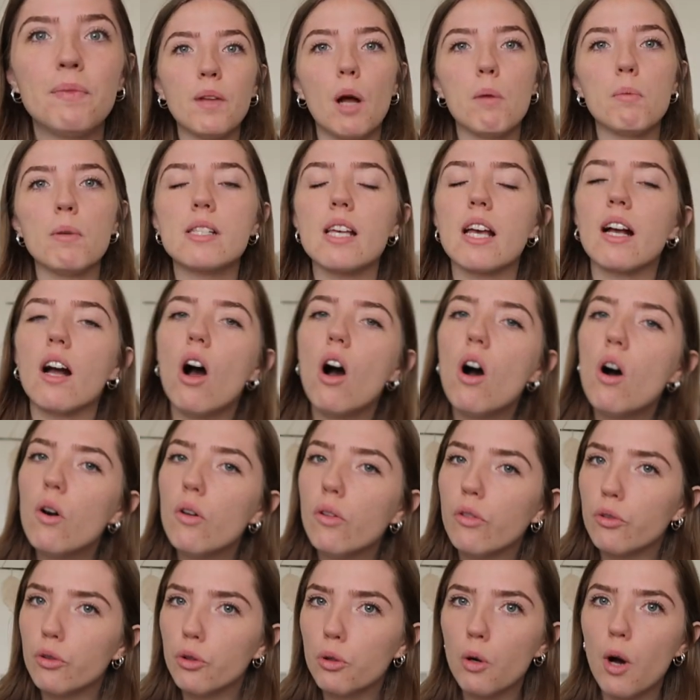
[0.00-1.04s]
I'd be saying,
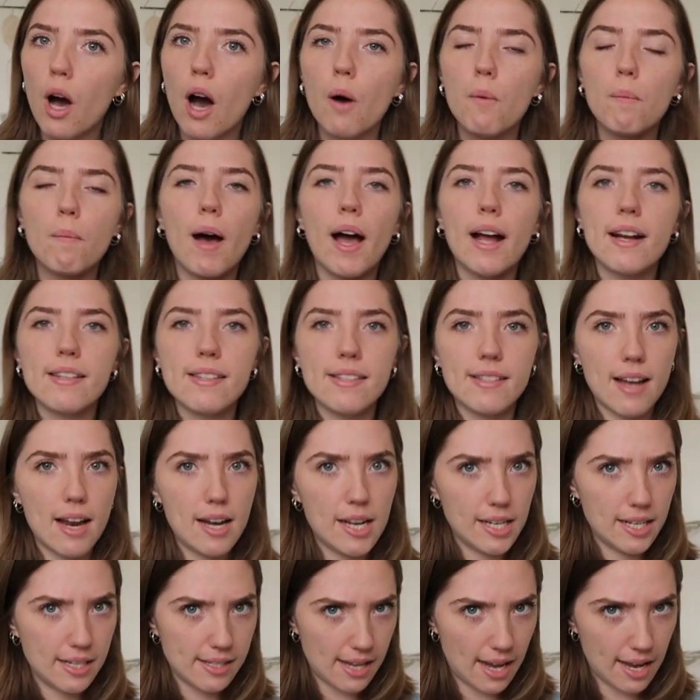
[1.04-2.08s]
oh, throughout my
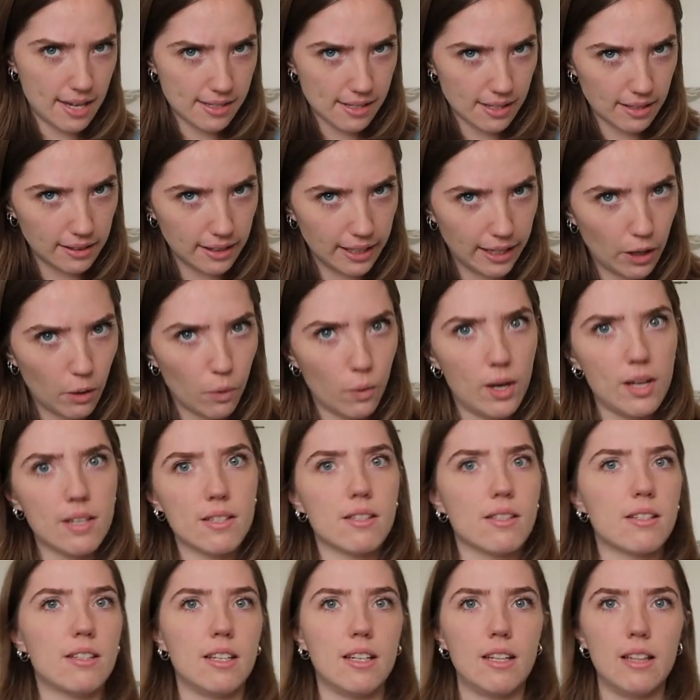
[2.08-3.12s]
studies as a
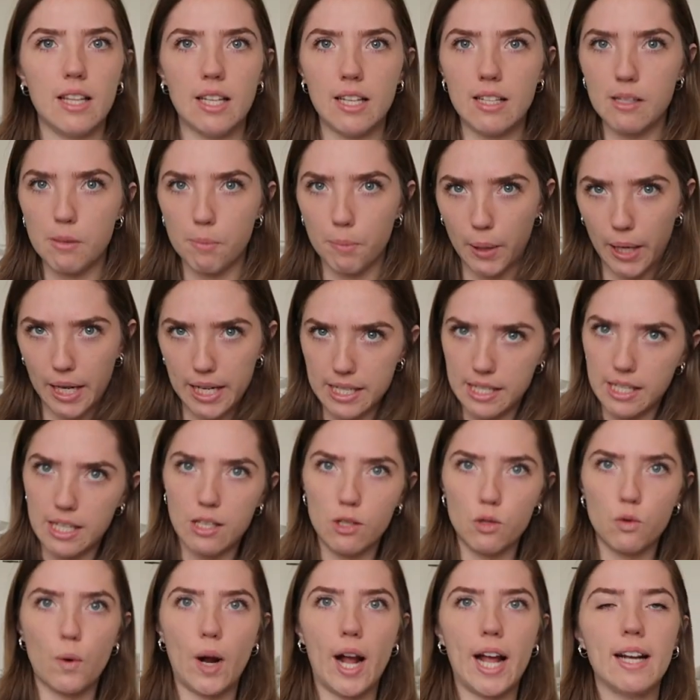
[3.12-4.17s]
linguist in these
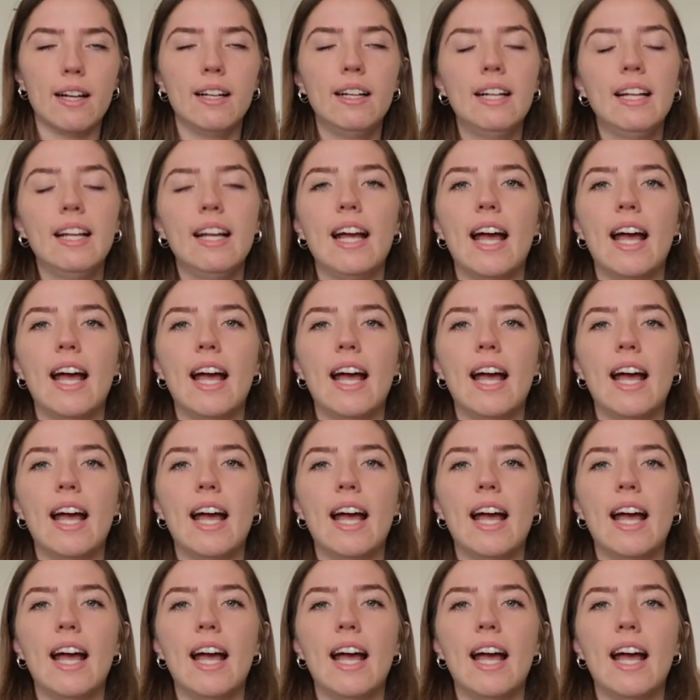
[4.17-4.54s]
places, right?